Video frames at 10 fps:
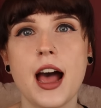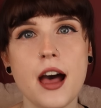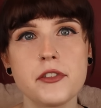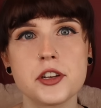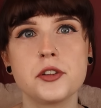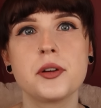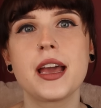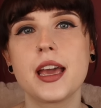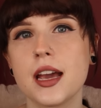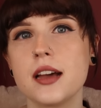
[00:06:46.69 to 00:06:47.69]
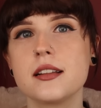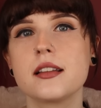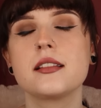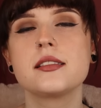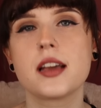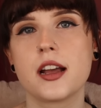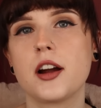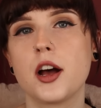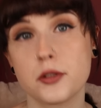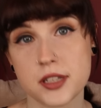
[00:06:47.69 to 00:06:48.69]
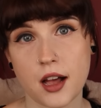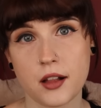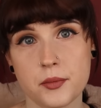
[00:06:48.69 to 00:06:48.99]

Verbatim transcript: Avenue and the Sahara Hotel.